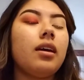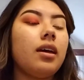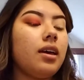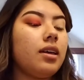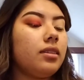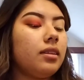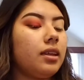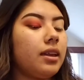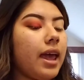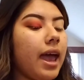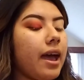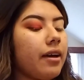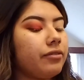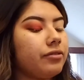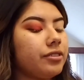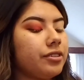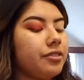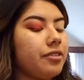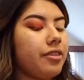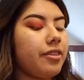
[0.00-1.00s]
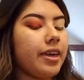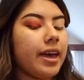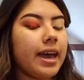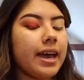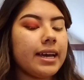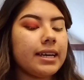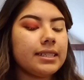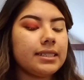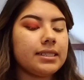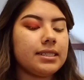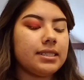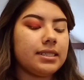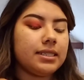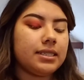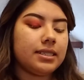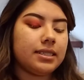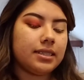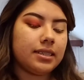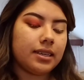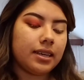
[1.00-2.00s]
And then after that,
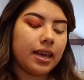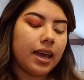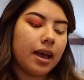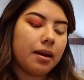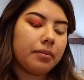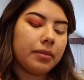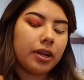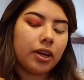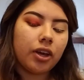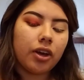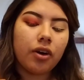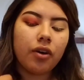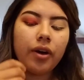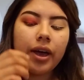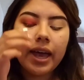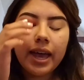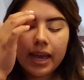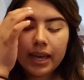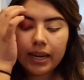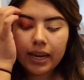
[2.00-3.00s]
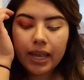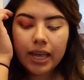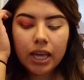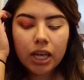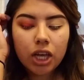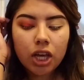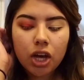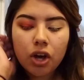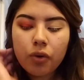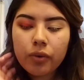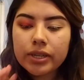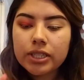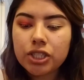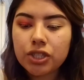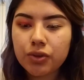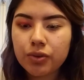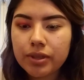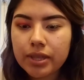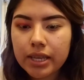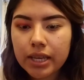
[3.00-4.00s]
I'm going to go ahead and go
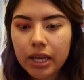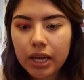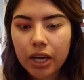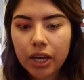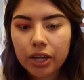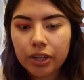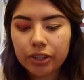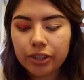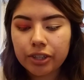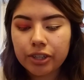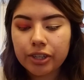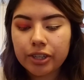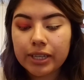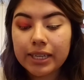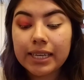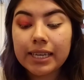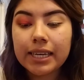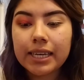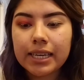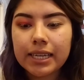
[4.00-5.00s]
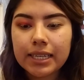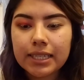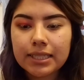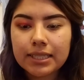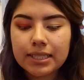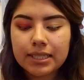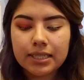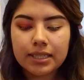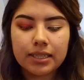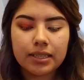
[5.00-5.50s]
into the color Heat,